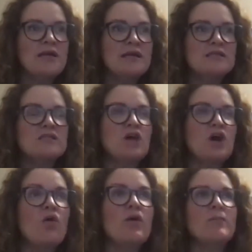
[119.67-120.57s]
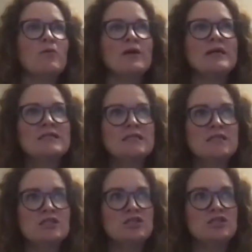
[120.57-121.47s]
is so important
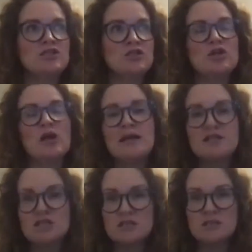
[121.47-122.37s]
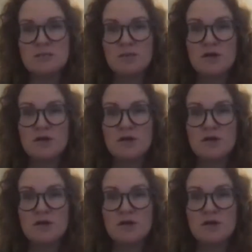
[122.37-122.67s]
to try to just put